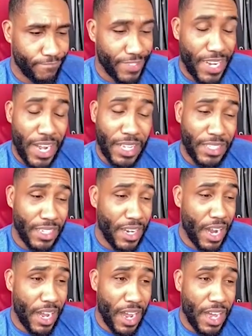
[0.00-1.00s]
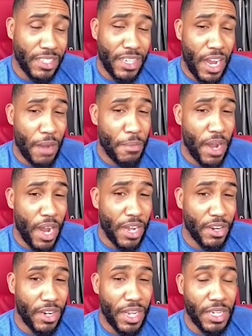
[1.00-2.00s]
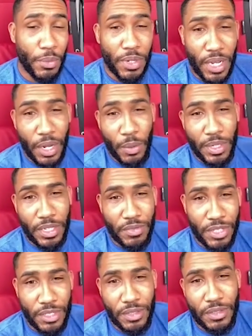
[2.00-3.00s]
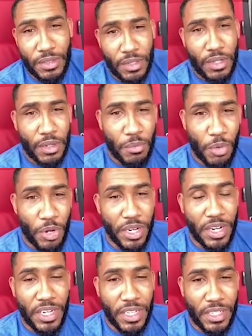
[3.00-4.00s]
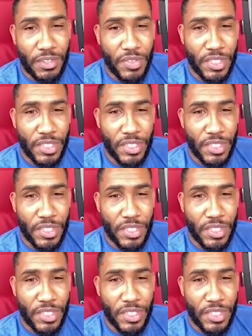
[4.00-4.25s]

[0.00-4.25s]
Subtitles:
Yeah, I'd say honestly I have my eye on the lightweight division more than any other.